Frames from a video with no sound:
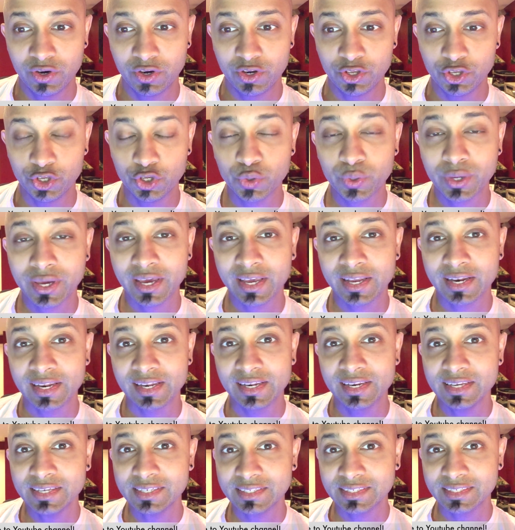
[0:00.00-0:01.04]
you
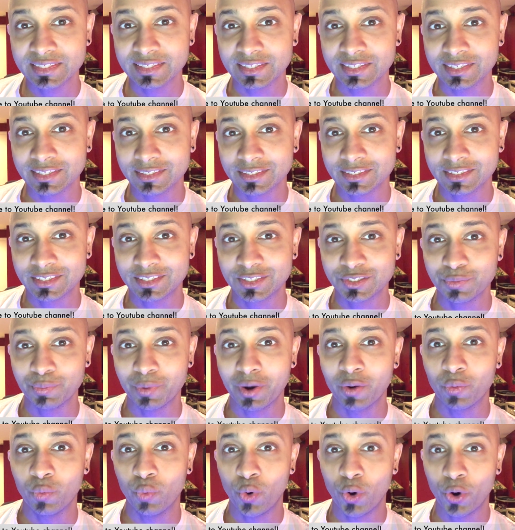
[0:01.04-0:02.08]
can listen to
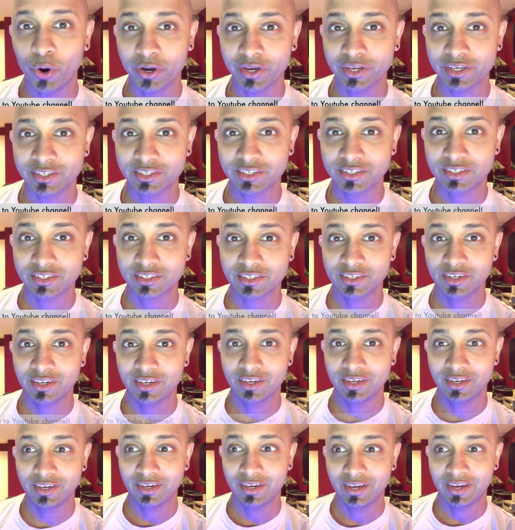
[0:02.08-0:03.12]
my voice
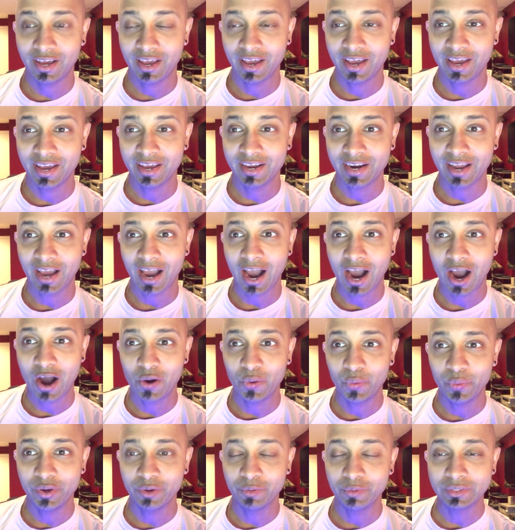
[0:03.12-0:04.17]
and
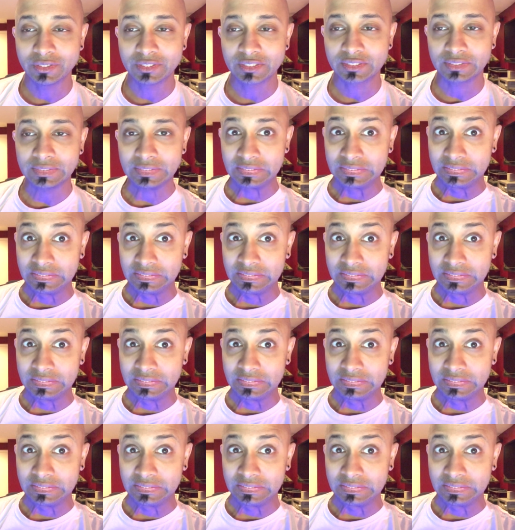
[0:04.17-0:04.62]
how it was,